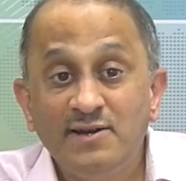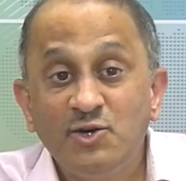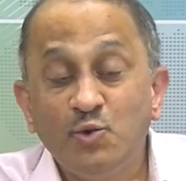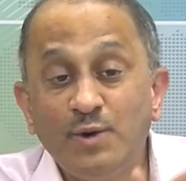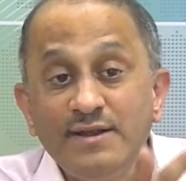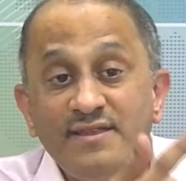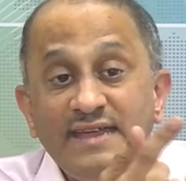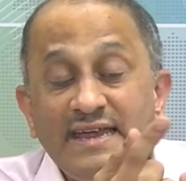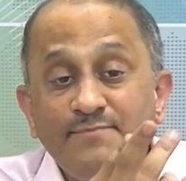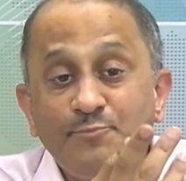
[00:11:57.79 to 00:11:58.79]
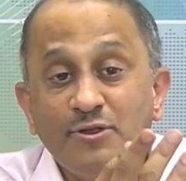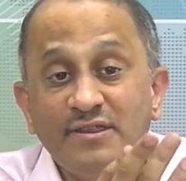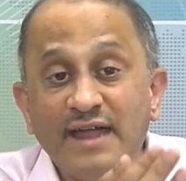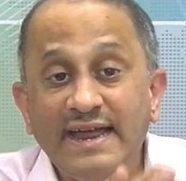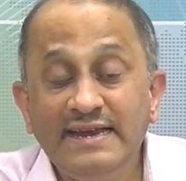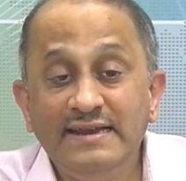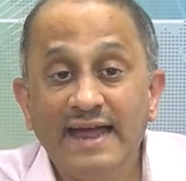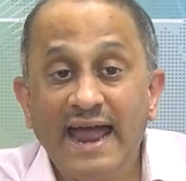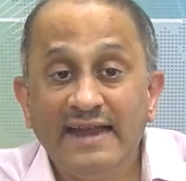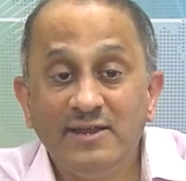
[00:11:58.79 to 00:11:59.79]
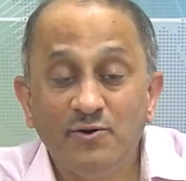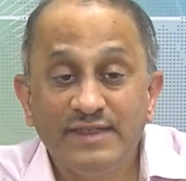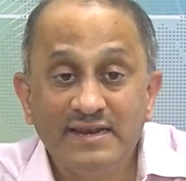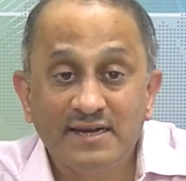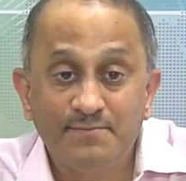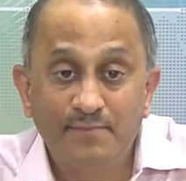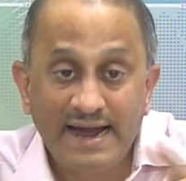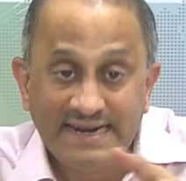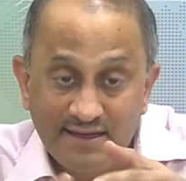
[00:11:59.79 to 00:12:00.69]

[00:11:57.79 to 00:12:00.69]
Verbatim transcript: towards the input side and you are then combining